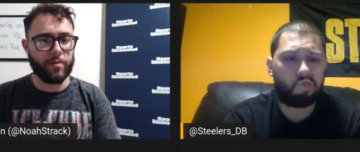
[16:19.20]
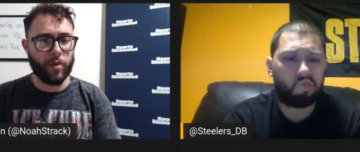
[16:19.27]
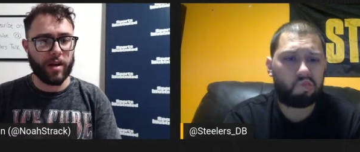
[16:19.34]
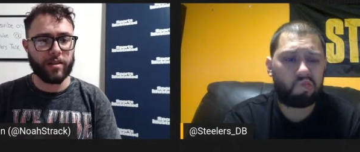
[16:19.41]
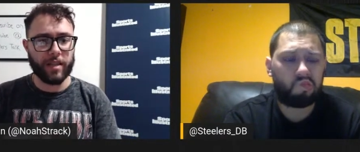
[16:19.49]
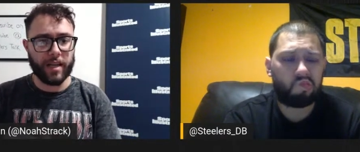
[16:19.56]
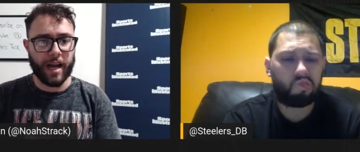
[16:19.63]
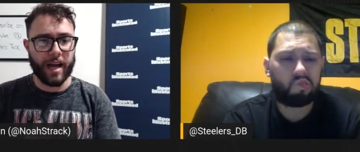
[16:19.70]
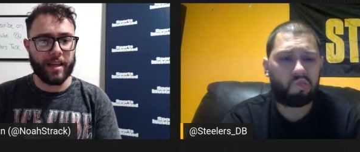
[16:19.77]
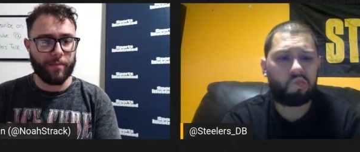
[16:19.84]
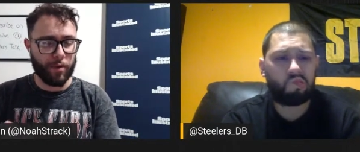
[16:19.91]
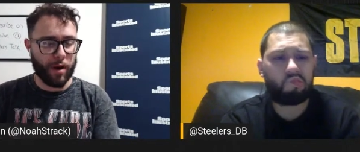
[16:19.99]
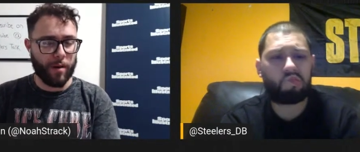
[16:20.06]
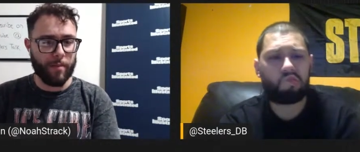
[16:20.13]
Speaker 1: Brown's a guy
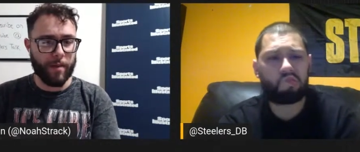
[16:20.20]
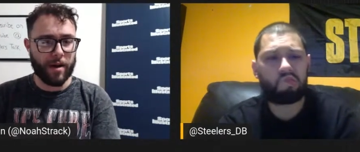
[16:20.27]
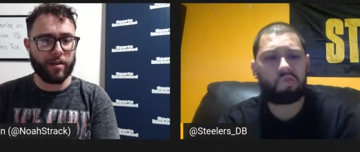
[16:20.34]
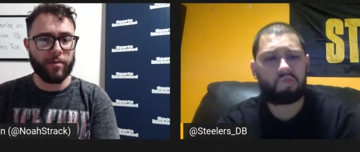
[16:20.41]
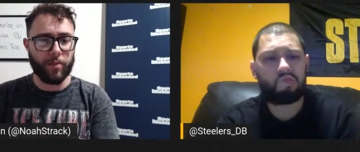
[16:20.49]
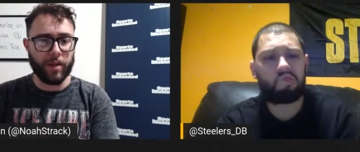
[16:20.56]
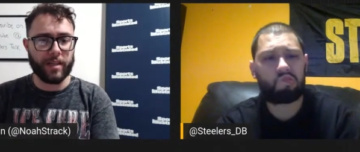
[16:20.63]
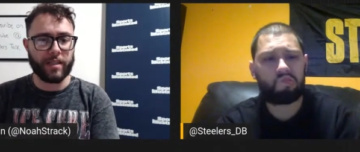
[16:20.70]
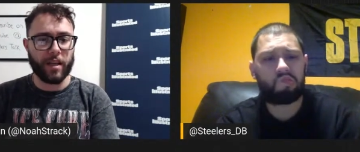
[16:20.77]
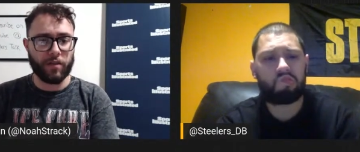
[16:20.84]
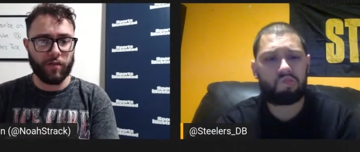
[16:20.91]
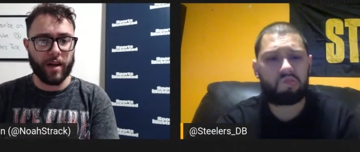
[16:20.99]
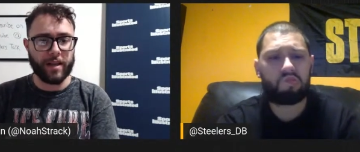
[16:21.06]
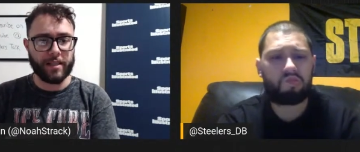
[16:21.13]
that primarily plays
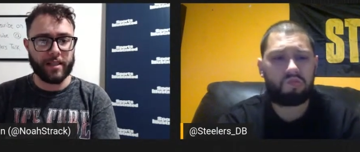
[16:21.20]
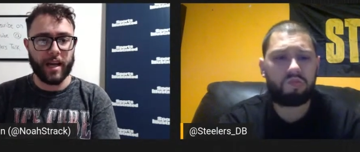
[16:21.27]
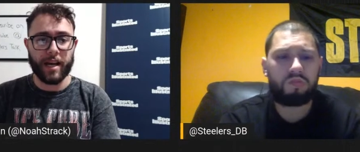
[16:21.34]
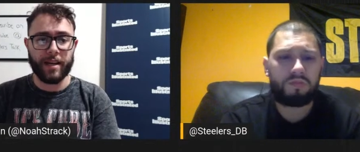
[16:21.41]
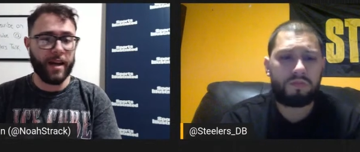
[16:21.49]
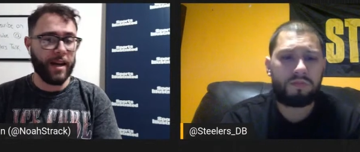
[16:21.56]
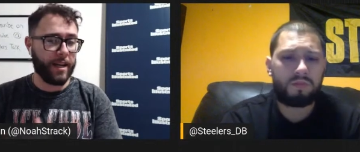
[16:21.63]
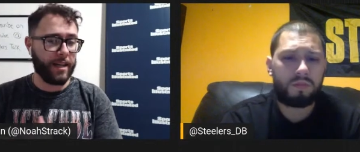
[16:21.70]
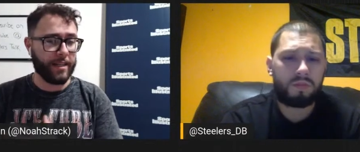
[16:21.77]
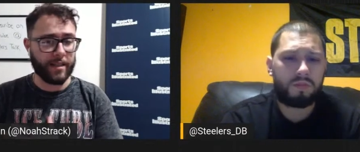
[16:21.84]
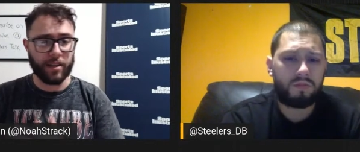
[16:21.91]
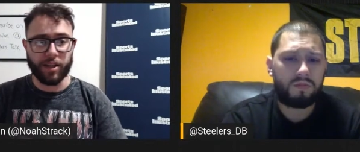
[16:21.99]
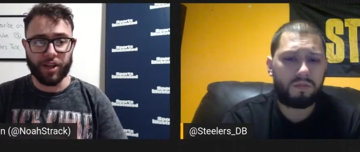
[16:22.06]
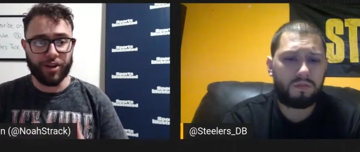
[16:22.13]
on the right side?
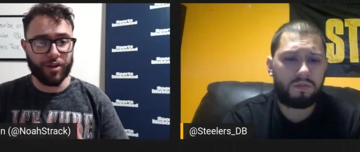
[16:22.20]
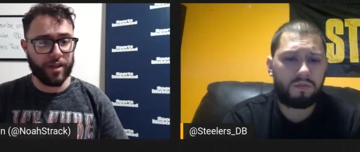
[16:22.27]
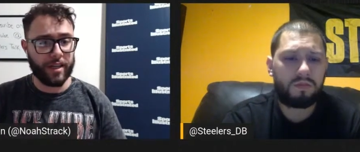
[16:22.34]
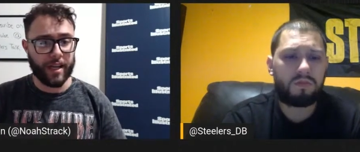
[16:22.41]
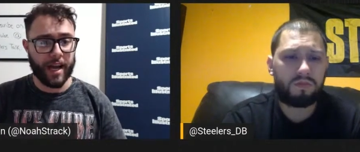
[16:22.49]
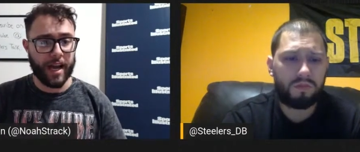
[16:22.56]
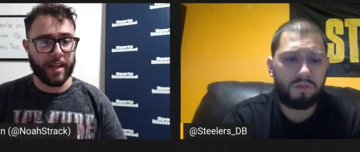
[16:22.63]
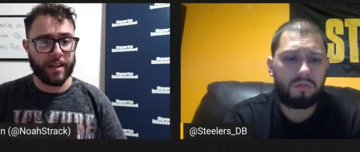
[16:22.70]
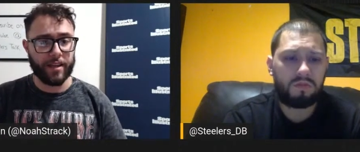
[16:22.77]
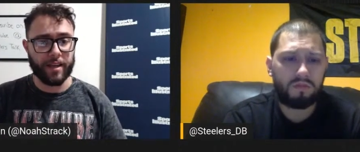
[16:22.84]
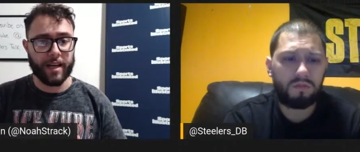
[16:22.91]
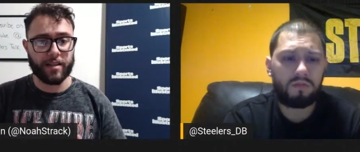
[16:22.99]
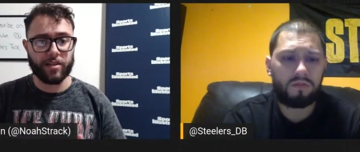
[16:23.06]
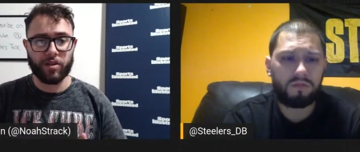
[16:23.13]
He's clearly the guy that
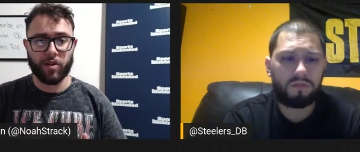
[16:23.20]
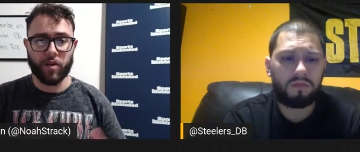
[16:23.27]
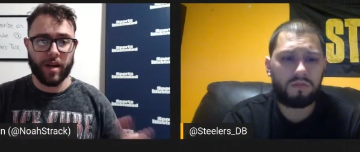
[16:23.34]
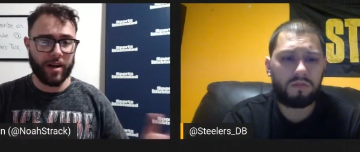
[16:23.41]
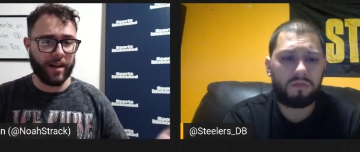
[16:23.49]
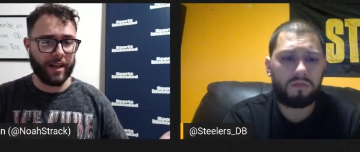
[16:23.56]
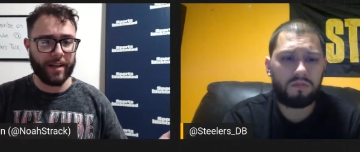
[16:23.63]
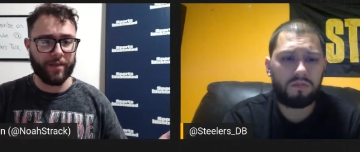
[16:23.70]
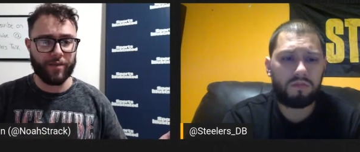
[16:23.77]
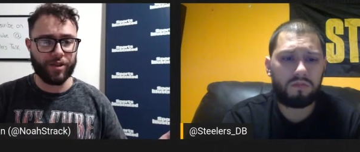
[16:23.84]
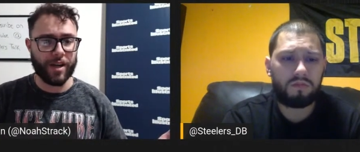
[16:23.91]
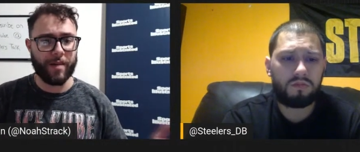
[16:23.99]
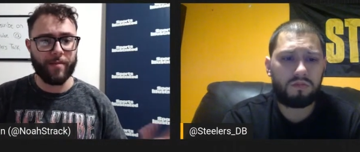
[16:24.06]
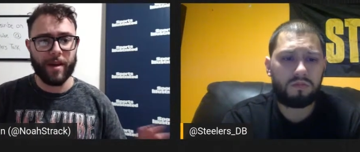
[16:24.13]
you got to slow down. I get
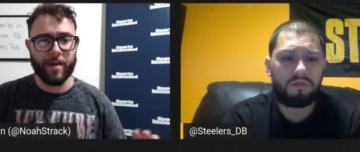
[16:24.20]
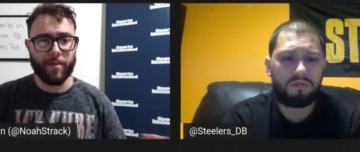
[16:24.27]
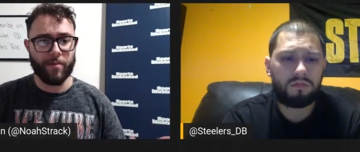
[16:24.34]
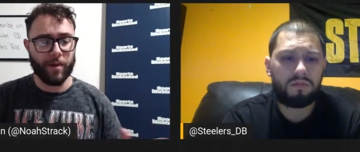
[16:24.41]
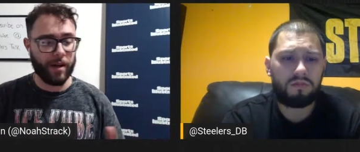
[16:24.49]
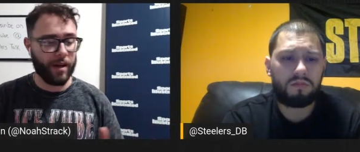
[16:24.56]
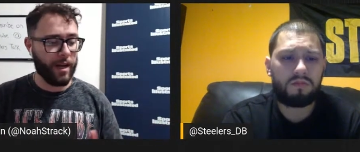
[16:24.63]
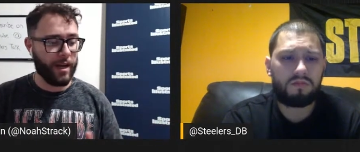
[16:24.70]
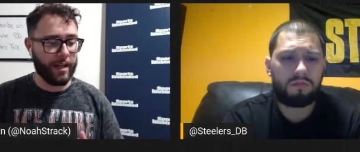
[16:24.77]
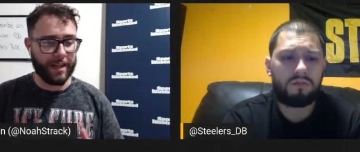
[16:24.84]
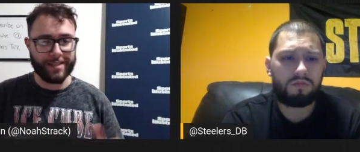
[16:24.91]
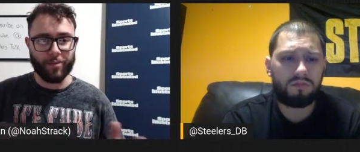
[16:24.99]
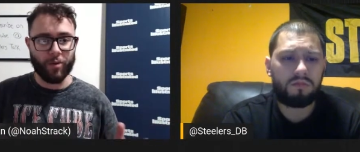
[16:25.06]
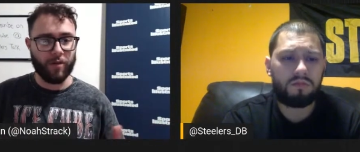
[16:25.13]
Rashod Bateman, but
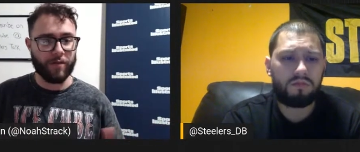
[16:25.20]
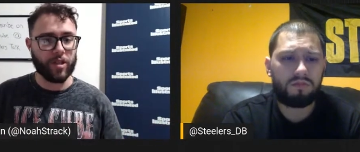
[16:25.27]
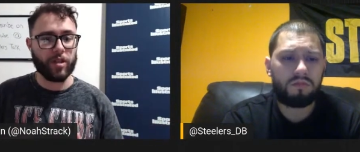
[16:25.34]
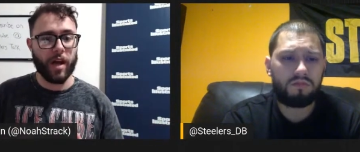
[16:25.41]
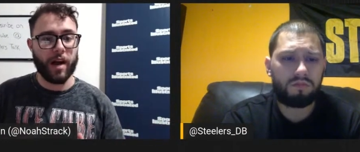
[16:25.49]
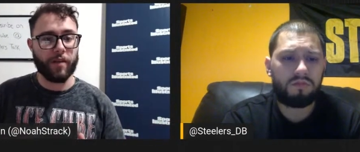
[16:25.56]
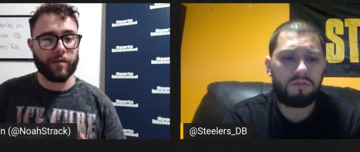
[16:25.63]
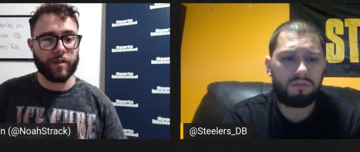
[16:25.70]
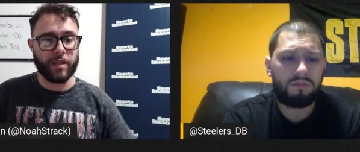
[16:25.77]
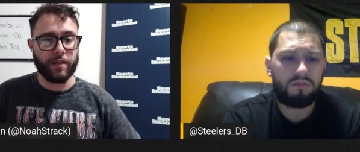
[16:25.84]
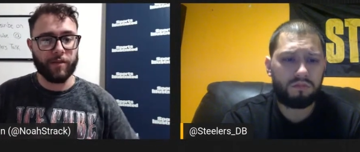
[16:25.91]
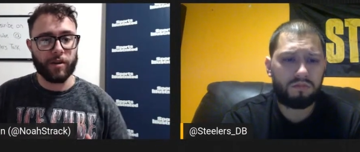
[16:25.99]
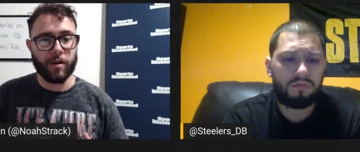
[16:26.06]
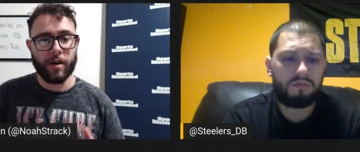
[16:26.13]
that's more of a slot
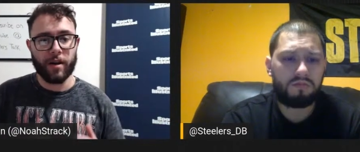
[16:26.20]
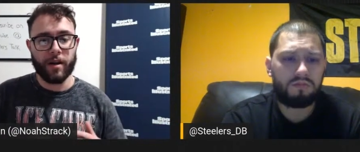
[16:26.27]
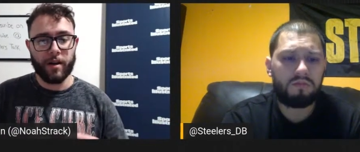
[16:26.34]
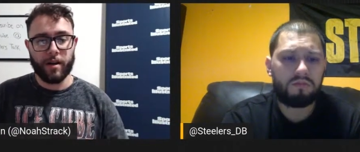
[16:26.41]
receiver.